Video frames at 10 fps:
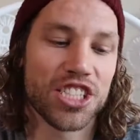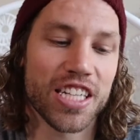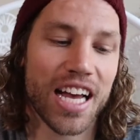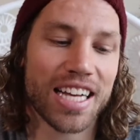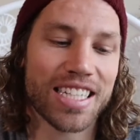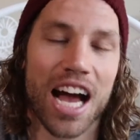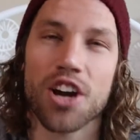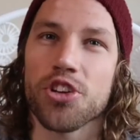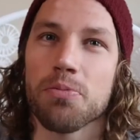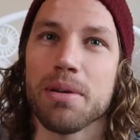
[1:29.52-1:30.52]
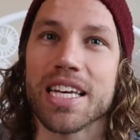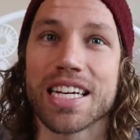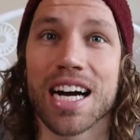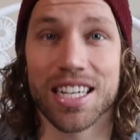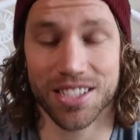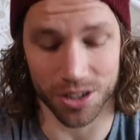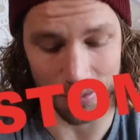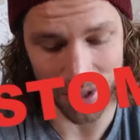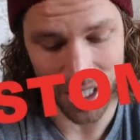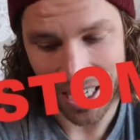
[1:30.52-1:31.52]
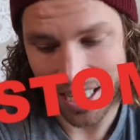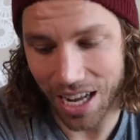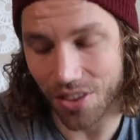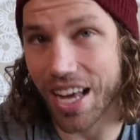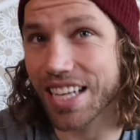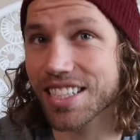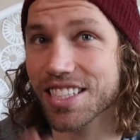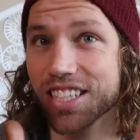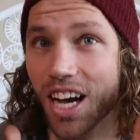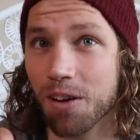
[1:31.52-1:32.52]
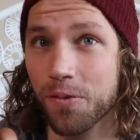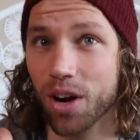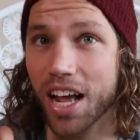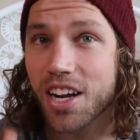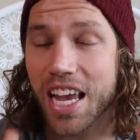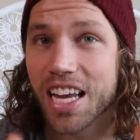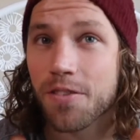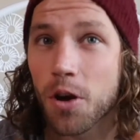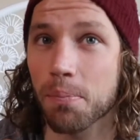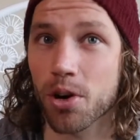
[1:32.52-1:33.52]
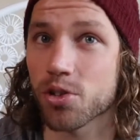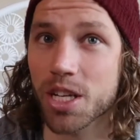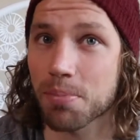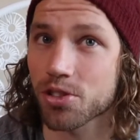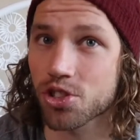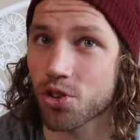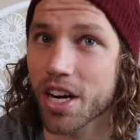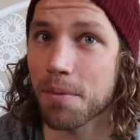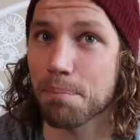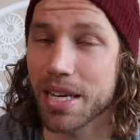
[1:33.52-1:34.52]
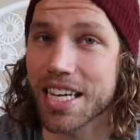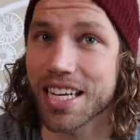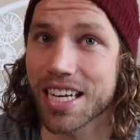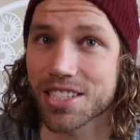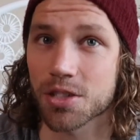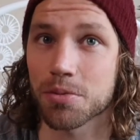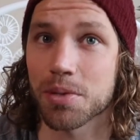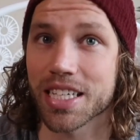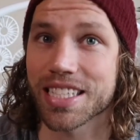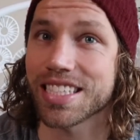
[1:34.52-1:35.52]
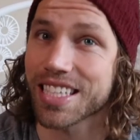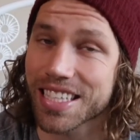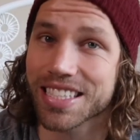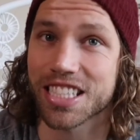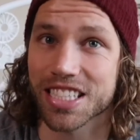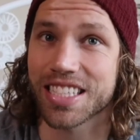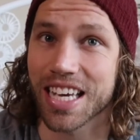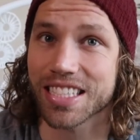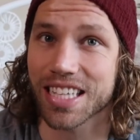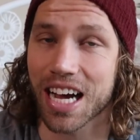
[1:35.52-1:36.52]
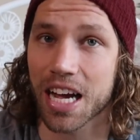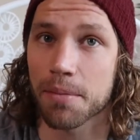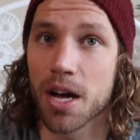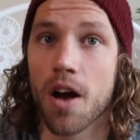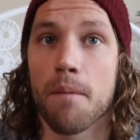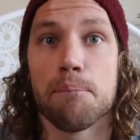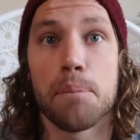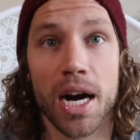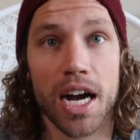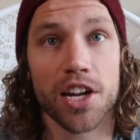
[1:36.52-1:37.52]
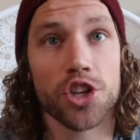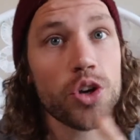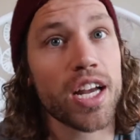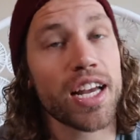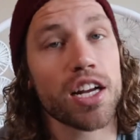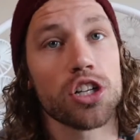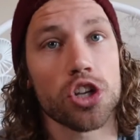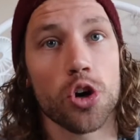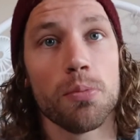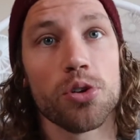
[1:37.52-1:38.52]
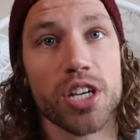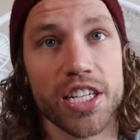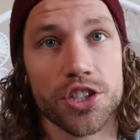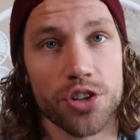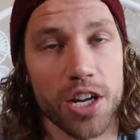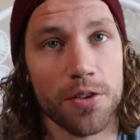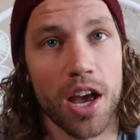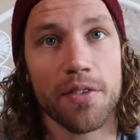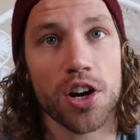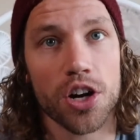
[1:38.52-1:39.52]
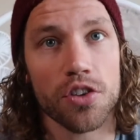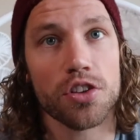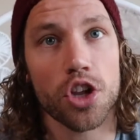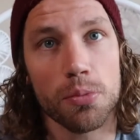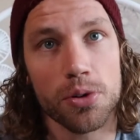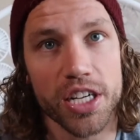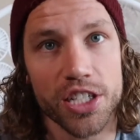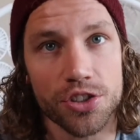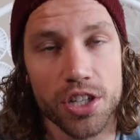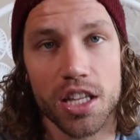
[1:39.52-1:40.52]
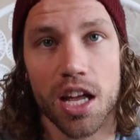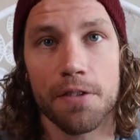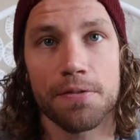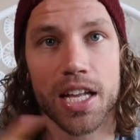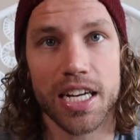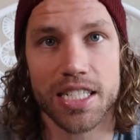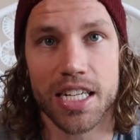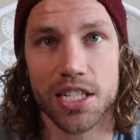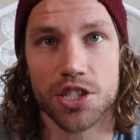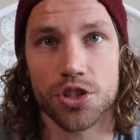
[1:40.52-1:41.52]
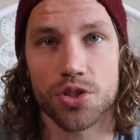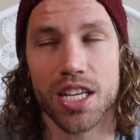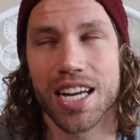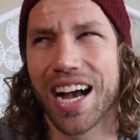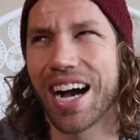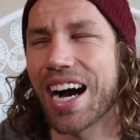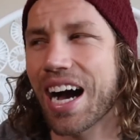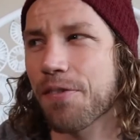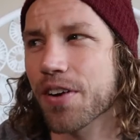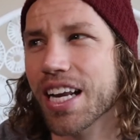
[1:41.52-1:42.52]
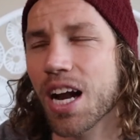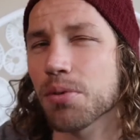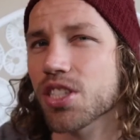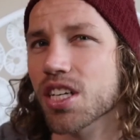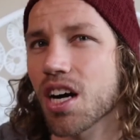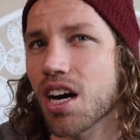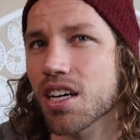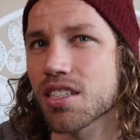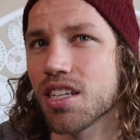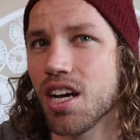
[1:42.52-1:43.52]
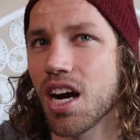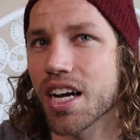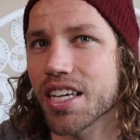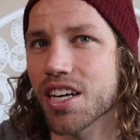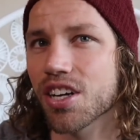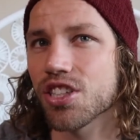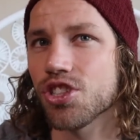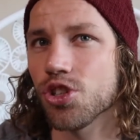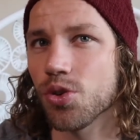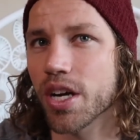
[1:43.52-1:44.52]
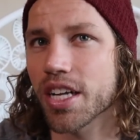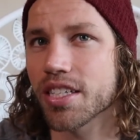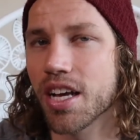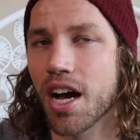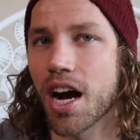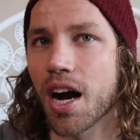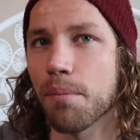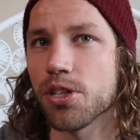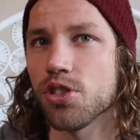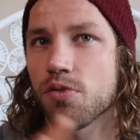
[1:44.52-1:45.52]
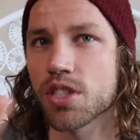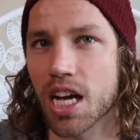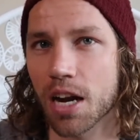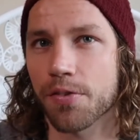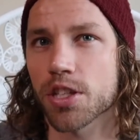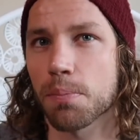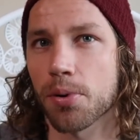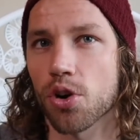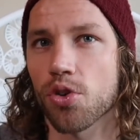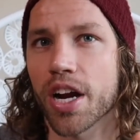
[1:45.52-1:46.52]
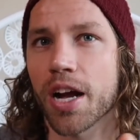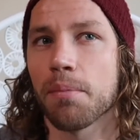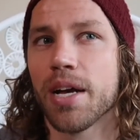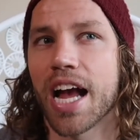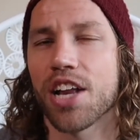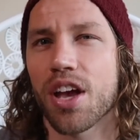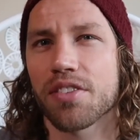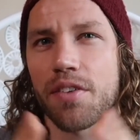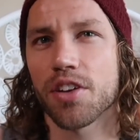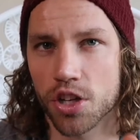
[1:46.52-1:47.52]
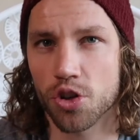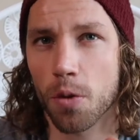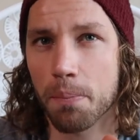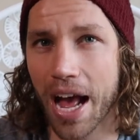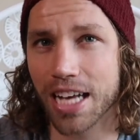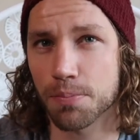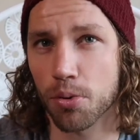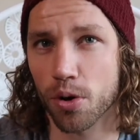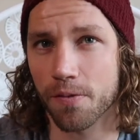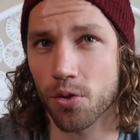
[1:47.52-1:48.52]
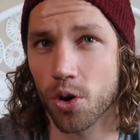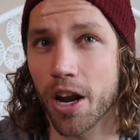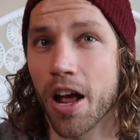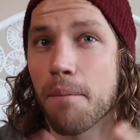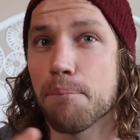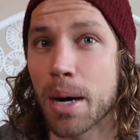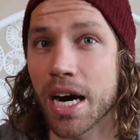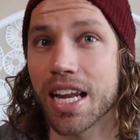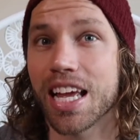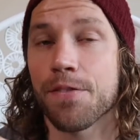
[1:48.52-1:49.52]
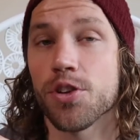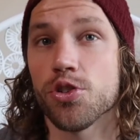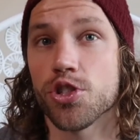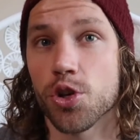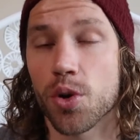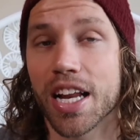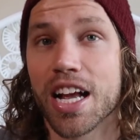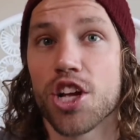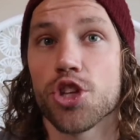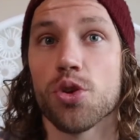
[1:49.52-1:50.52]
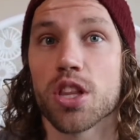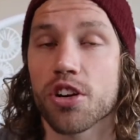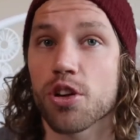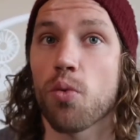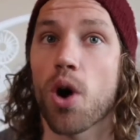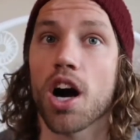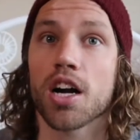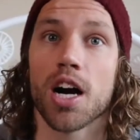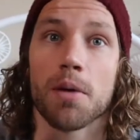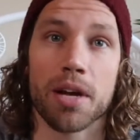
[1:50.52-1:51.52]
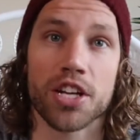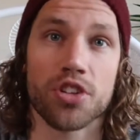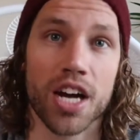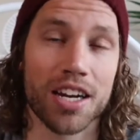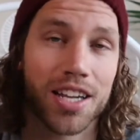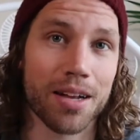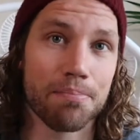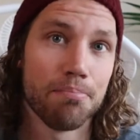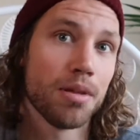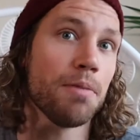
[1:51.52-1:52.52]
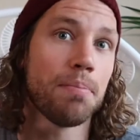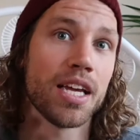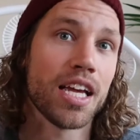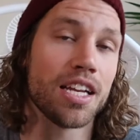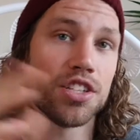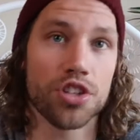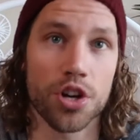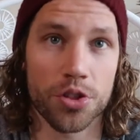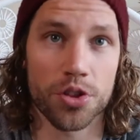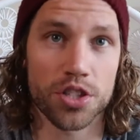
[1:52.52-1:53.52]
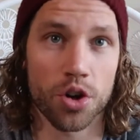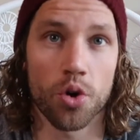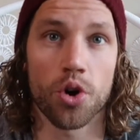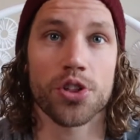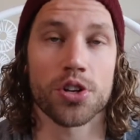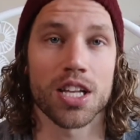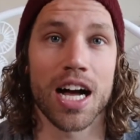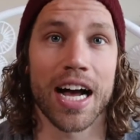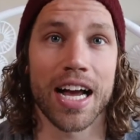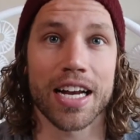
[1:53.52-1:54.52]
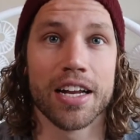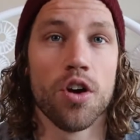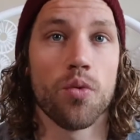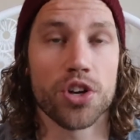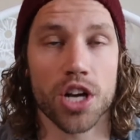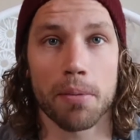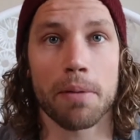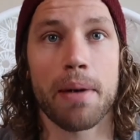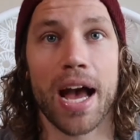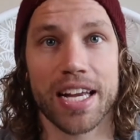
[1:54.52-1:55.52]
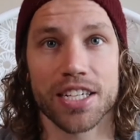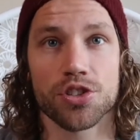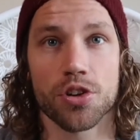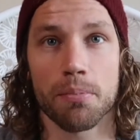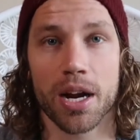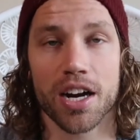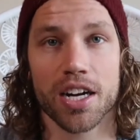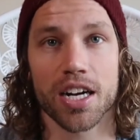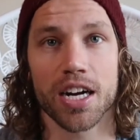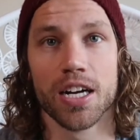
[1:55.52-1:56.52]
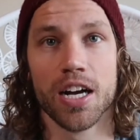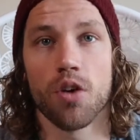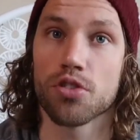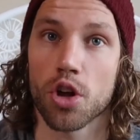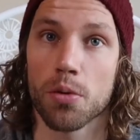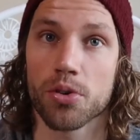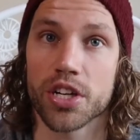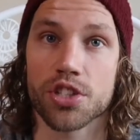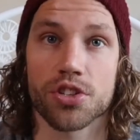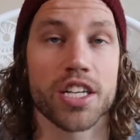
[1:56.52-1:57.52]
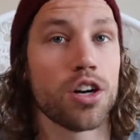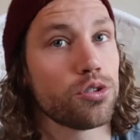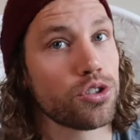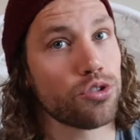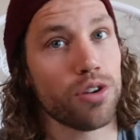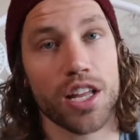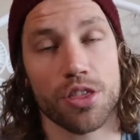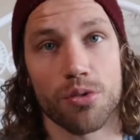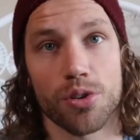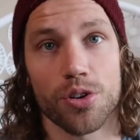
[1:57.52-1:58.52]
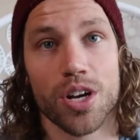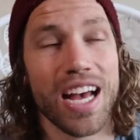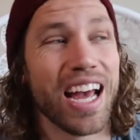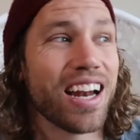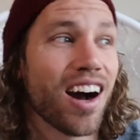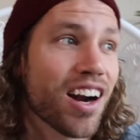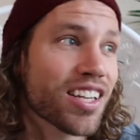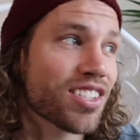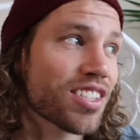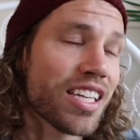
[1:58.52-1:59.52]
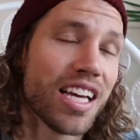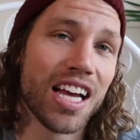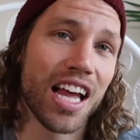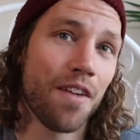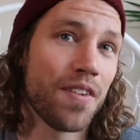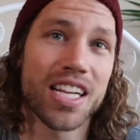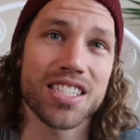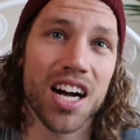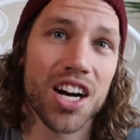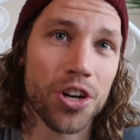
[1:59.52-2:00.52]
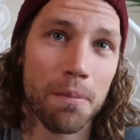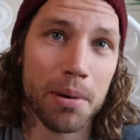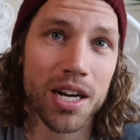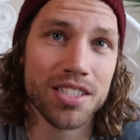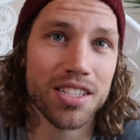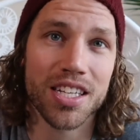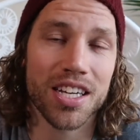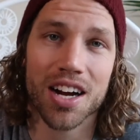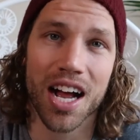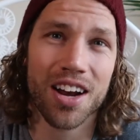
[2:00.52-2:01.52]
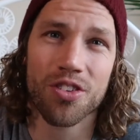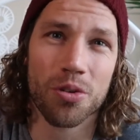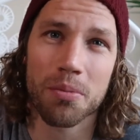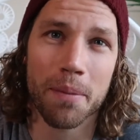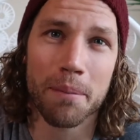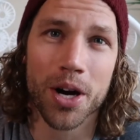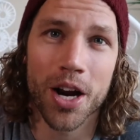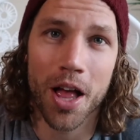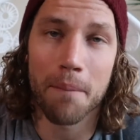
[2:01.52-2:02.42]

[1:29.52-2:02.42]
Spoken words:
She asked, how do you beat customs? Now that's a tough one. I can't give you a pro tip on straight up beating customs because it does just take time. But you can get global entry. If you haven't heard of global entry, a lot of flight attendants use it. I forget how much it costs a year to do it, but you sign up for this program and you have to have a newer passport for it. But if you do it, you literally walk up and you kind of like beep in and you go through this whole other line when you're coming back into America. Global entry goes straight through. And honestly, if it is $100 a year, I don't remember,